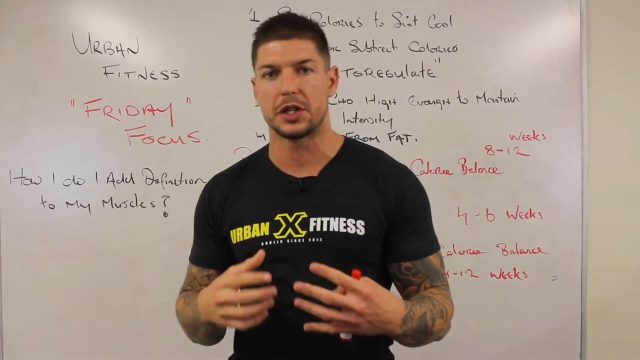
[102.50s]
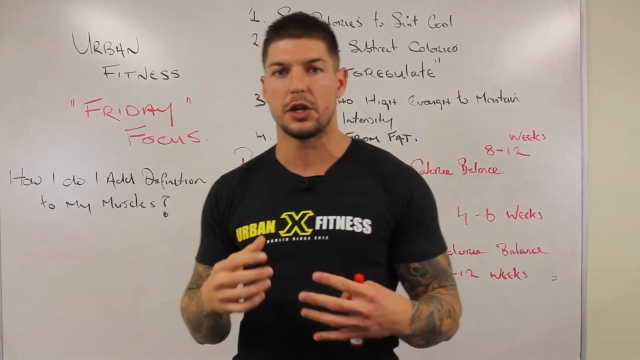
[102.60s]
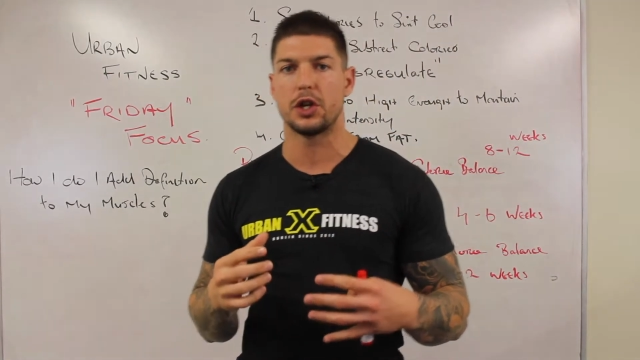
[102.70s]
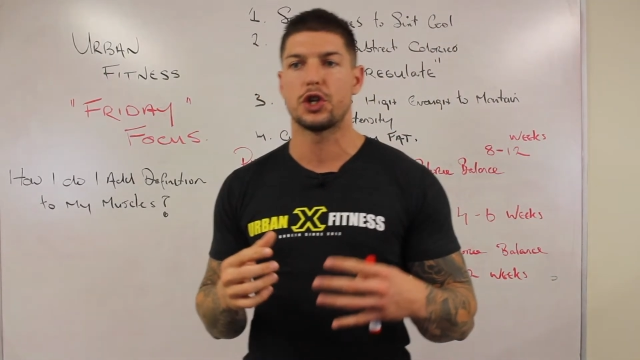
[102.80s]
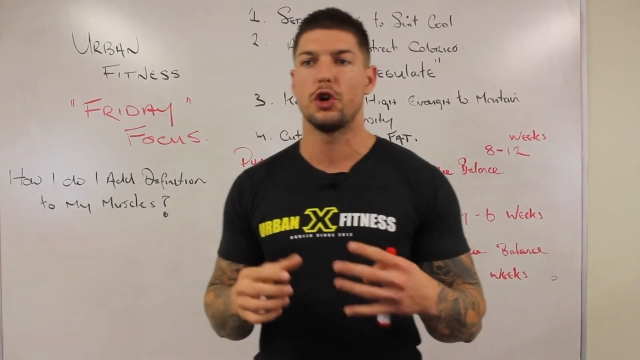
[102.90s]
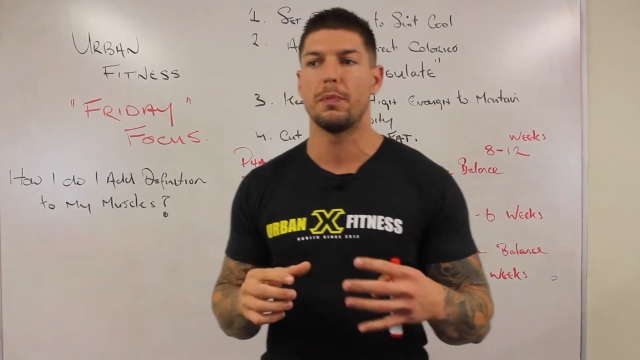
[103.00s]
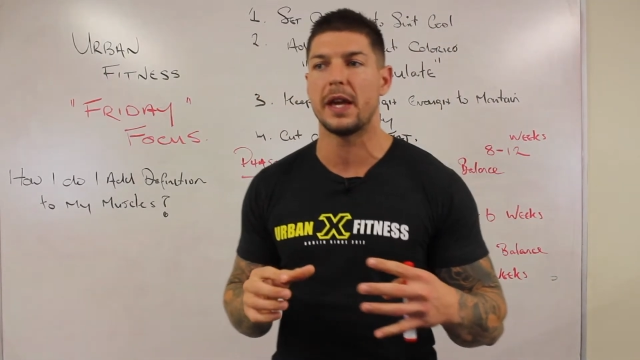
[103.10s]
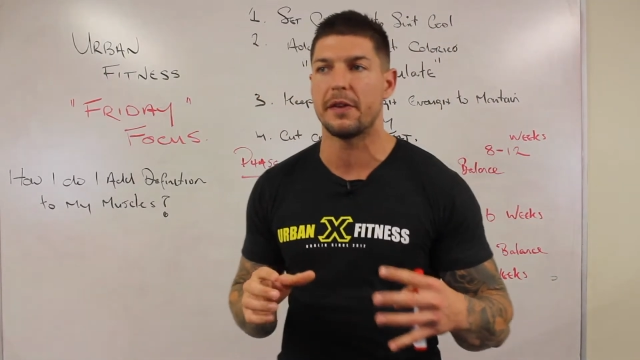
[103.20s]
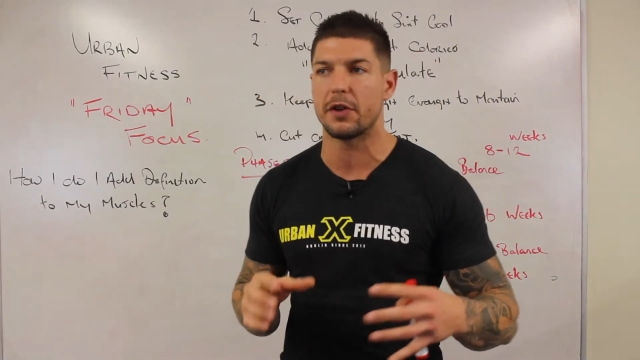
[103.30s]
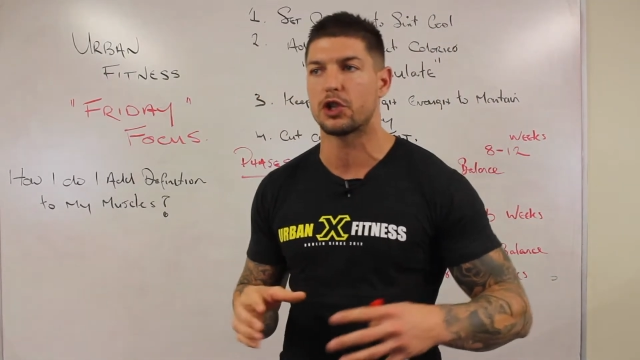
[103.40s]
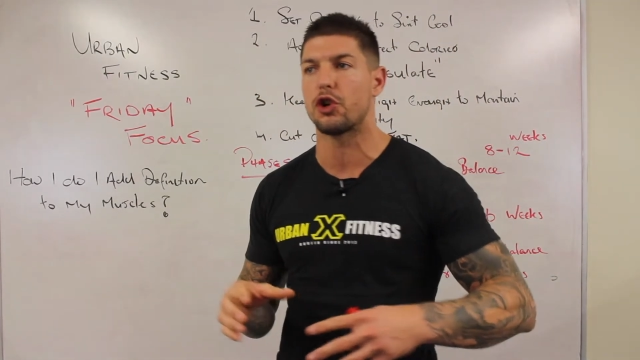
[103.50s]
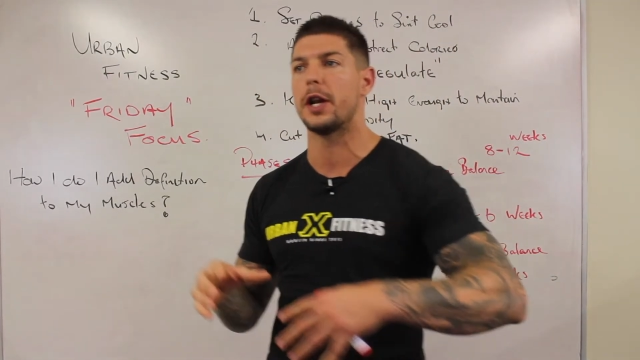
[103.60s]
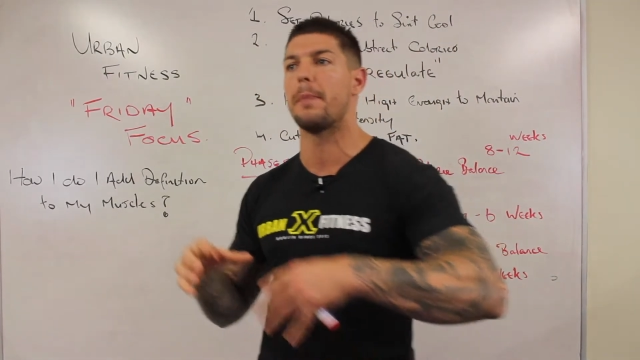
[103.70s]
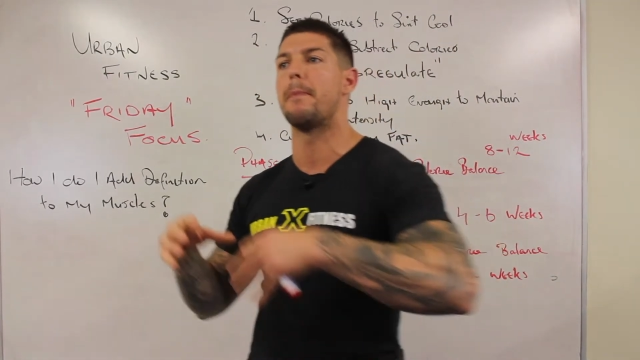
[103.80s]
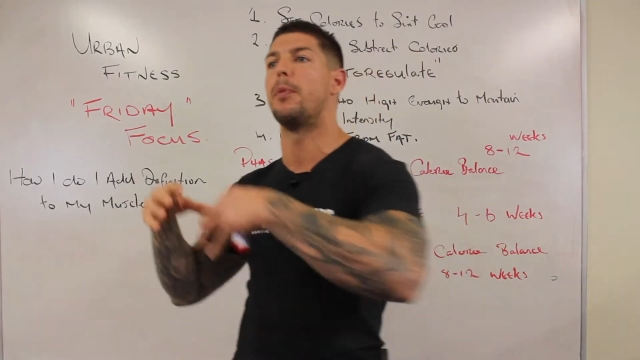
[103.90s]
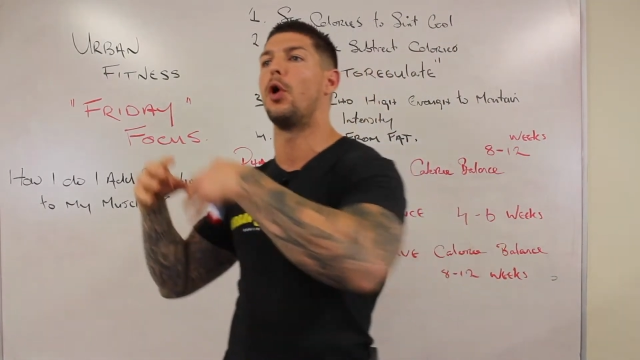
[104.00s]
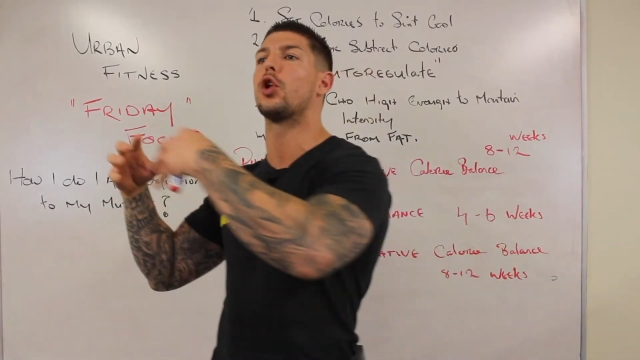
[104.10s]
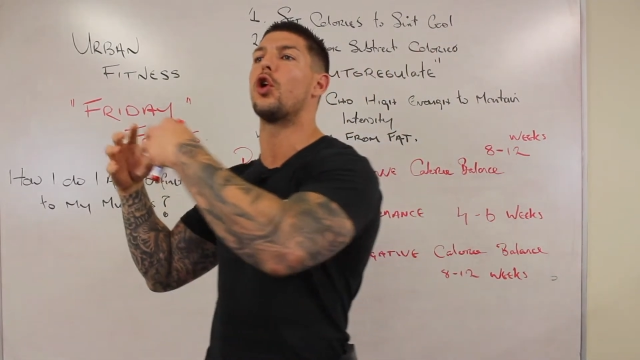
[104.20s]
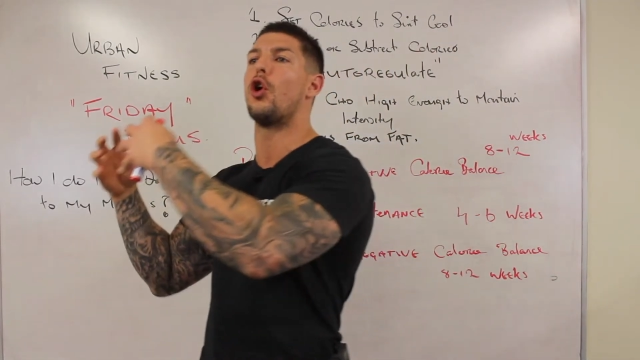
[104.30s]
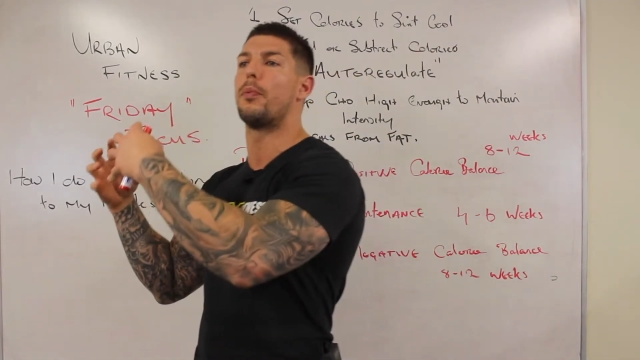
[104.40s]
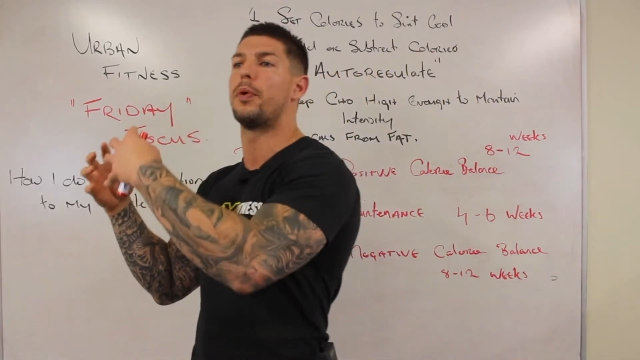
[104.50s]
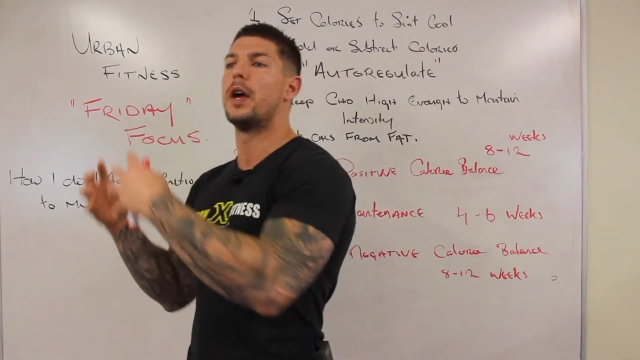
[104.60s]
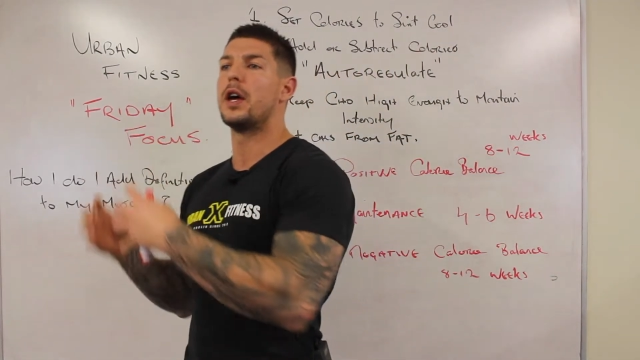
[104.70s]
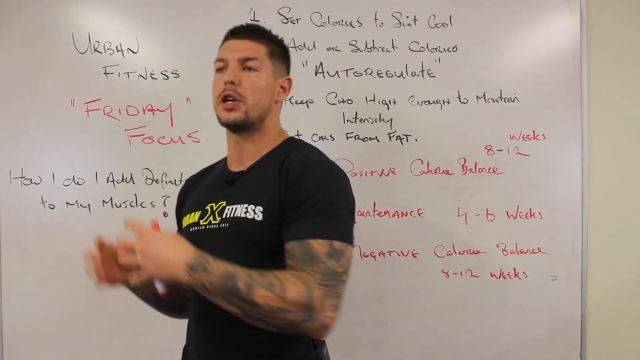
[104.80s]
So you should be, if you're trying to bulk up,